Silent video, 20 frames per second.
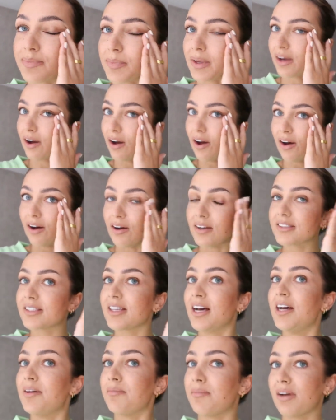
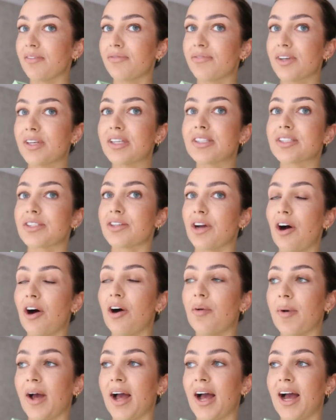because my first stop,